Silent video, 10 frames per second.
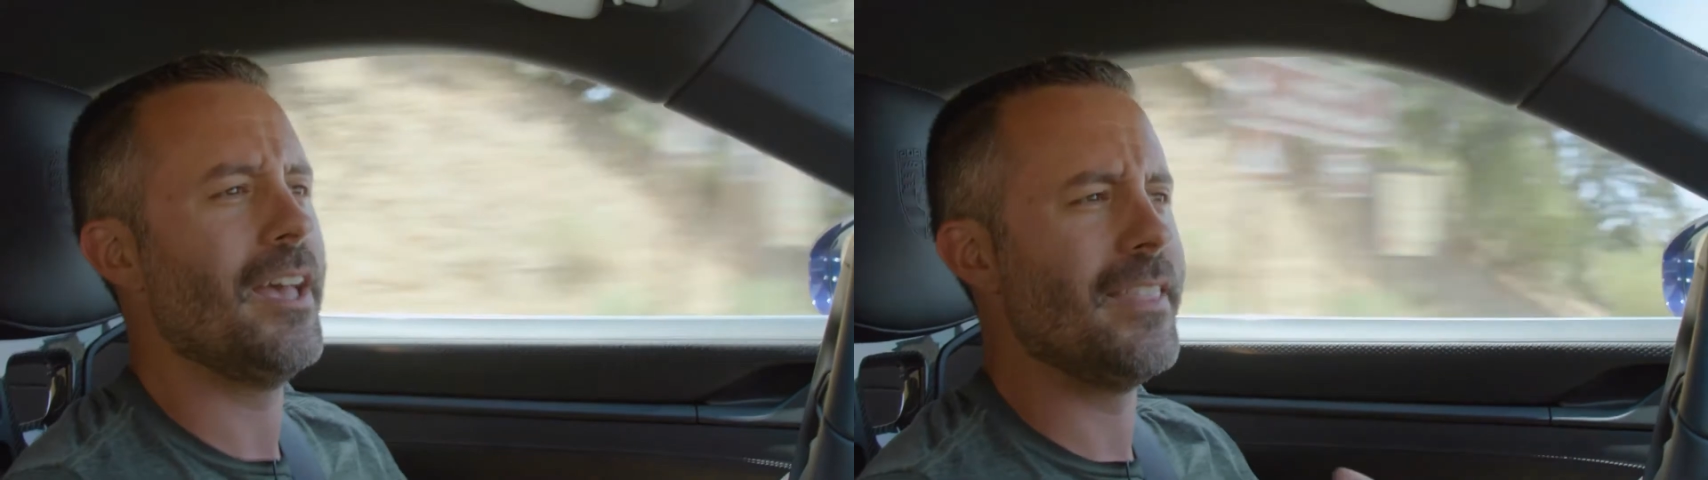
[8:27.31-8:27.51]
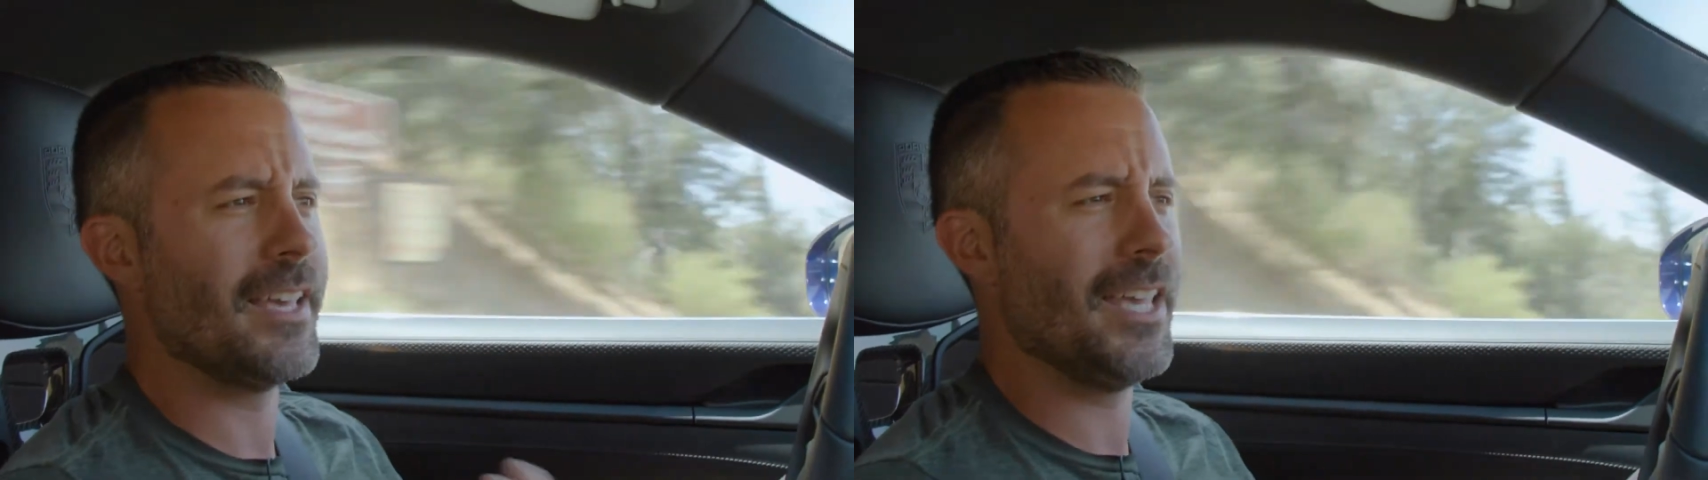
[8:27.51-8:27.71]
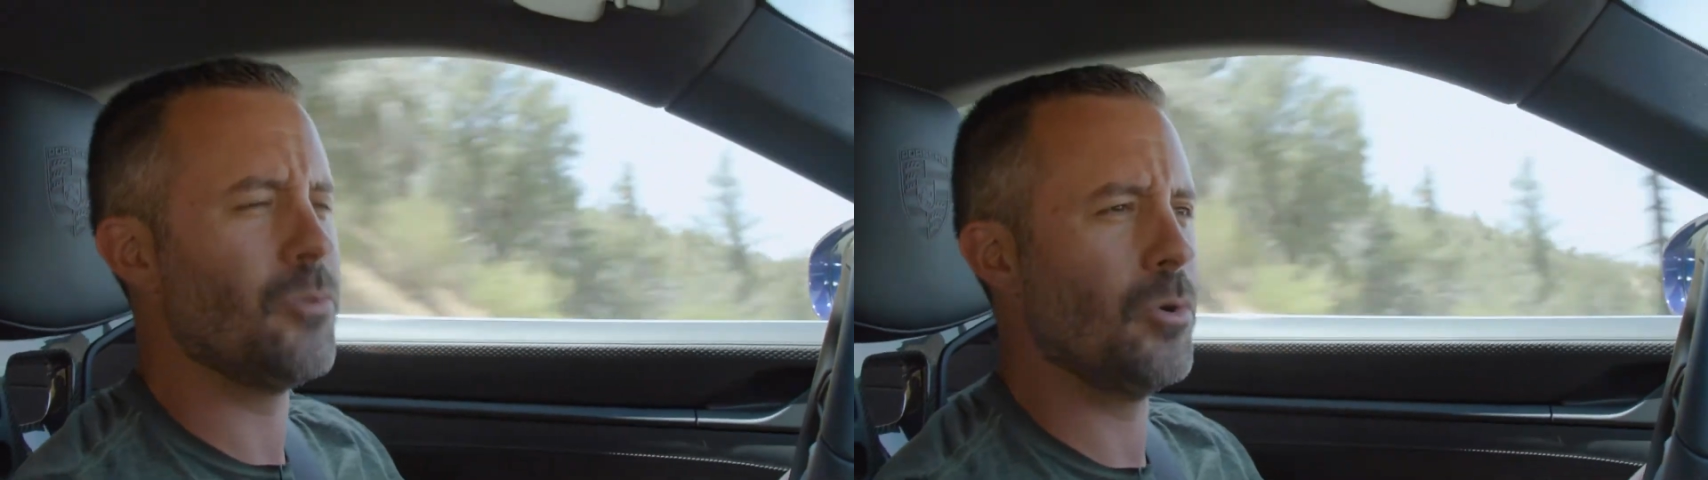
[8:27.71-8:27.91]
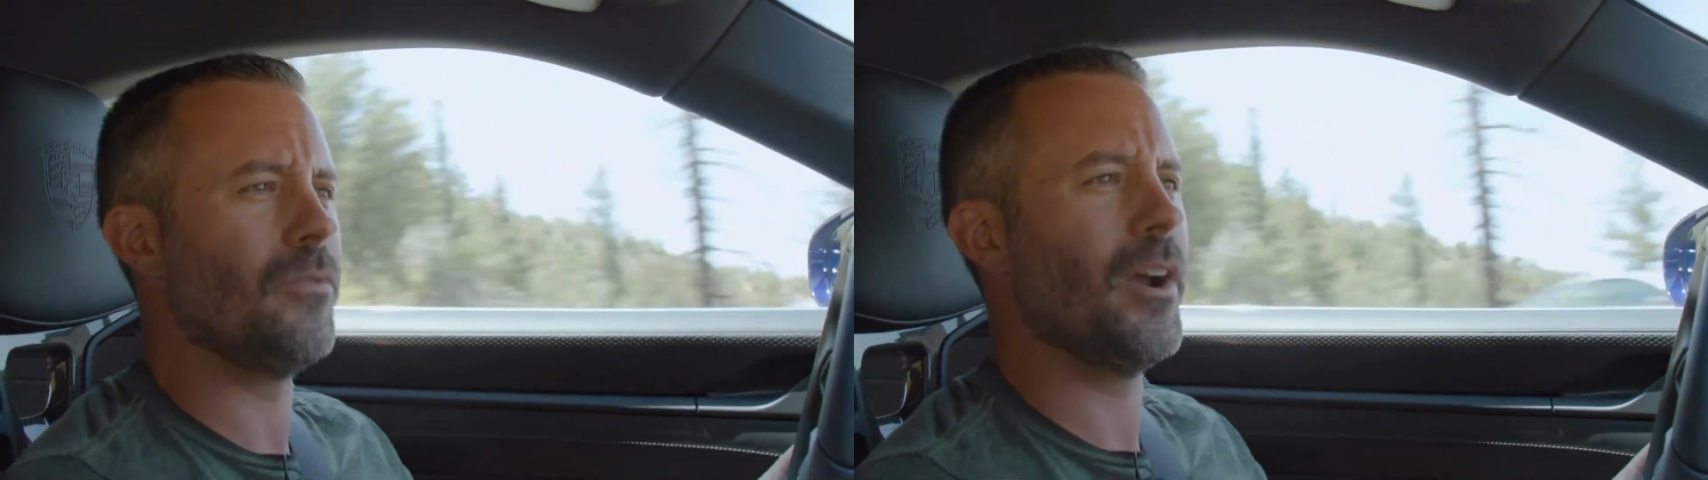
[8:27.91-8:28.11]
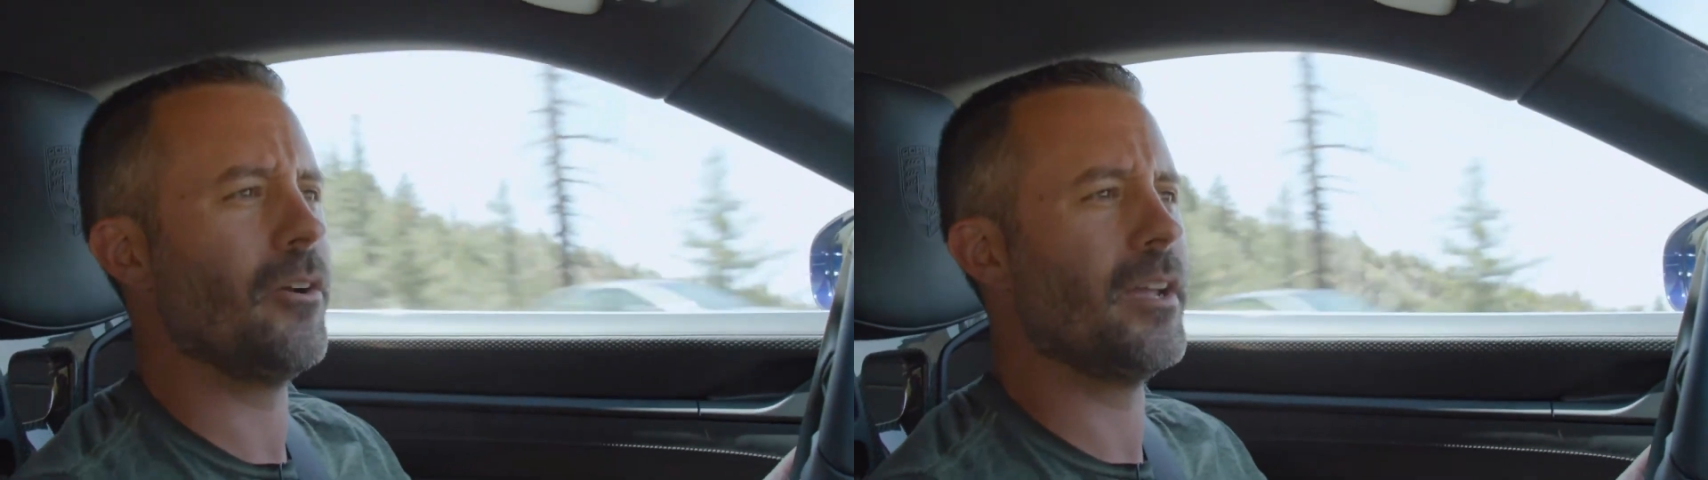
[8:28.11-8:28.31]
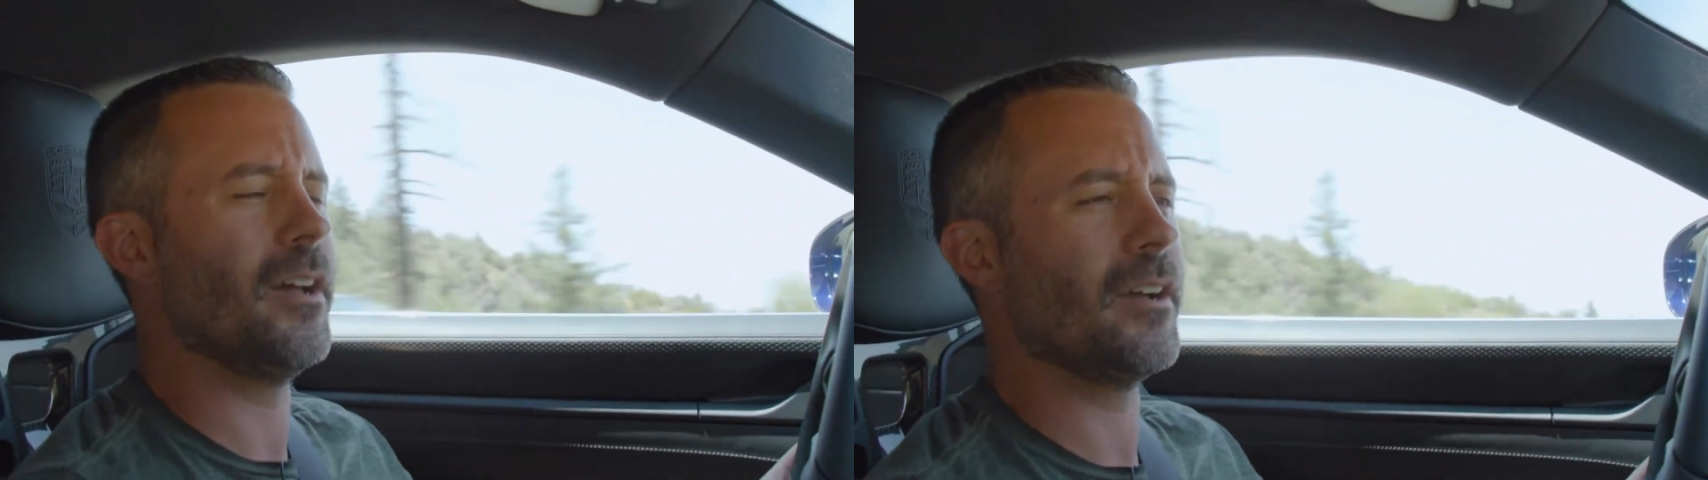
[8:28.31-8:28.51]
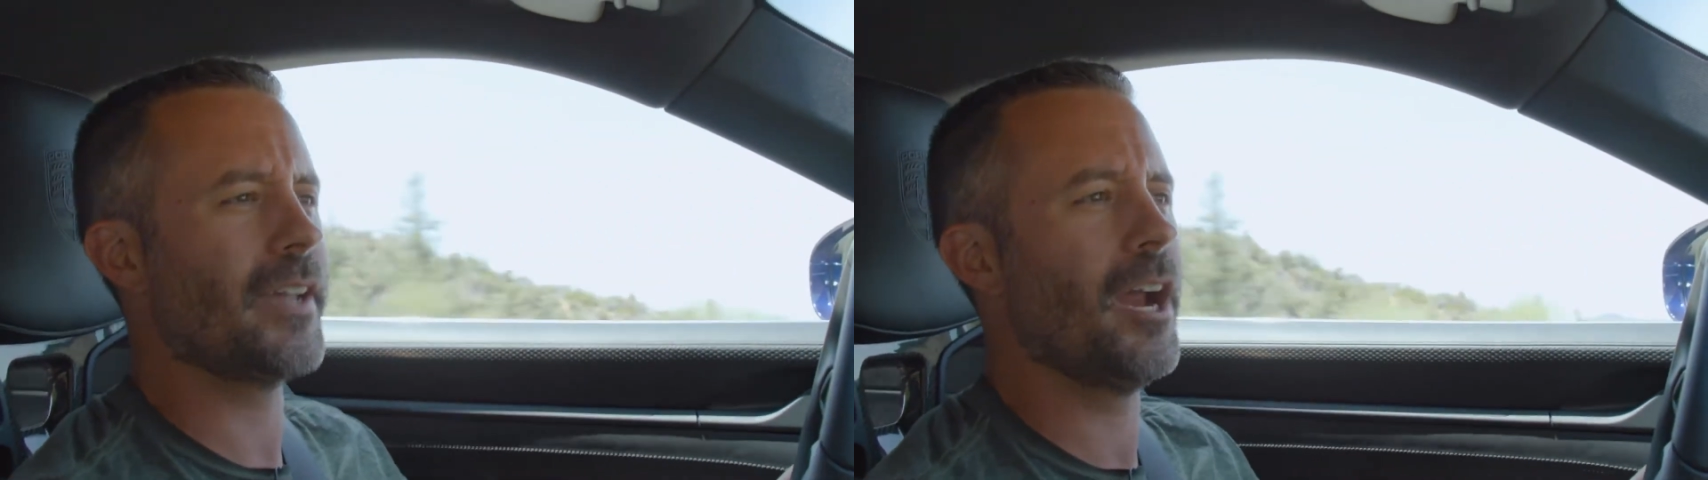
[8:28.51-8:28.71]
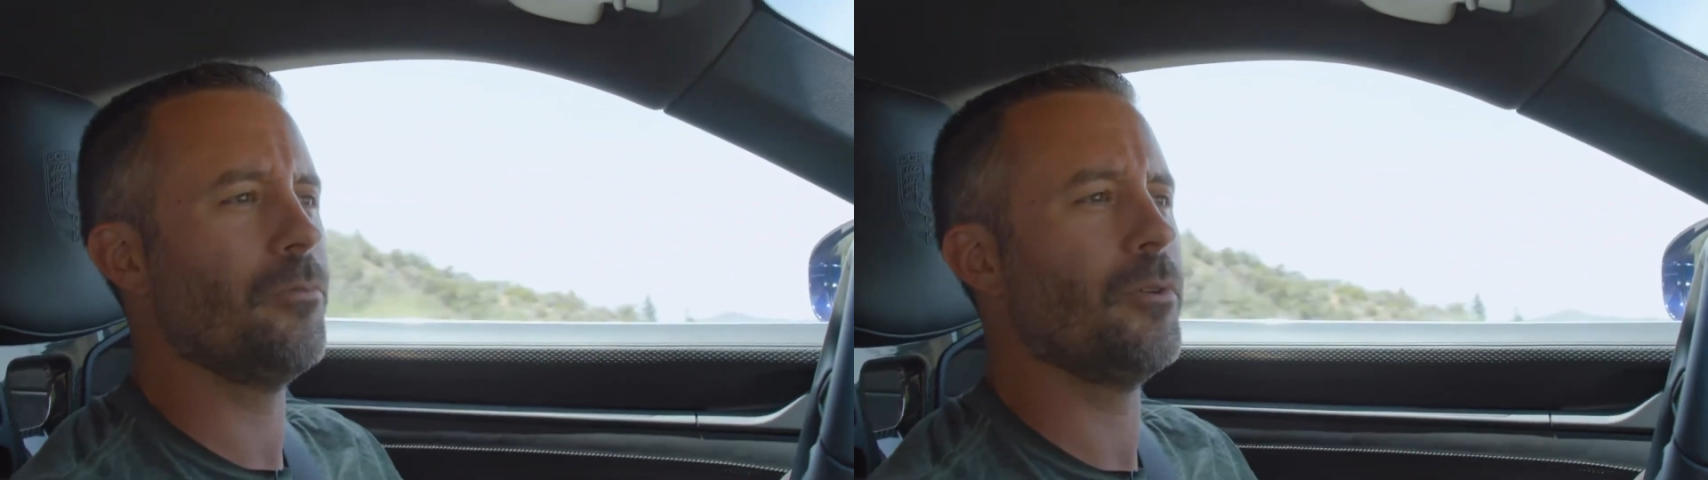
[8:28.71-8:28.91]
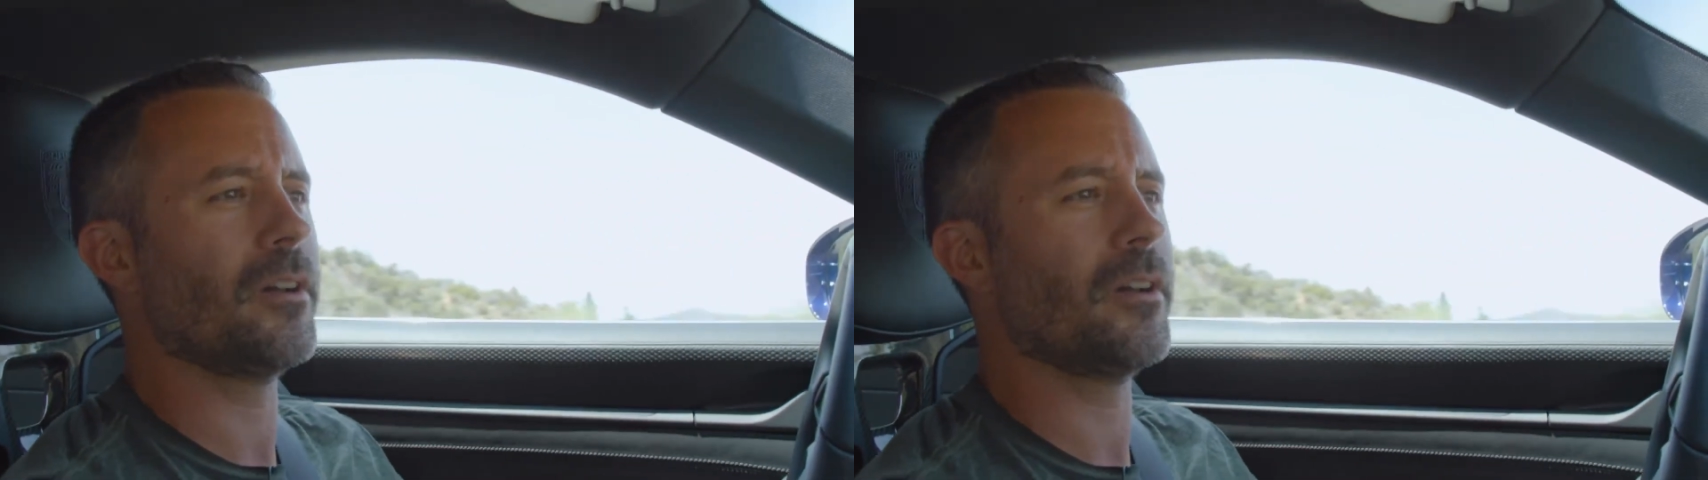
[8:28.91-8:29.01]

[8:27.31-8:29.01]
they give you a very careful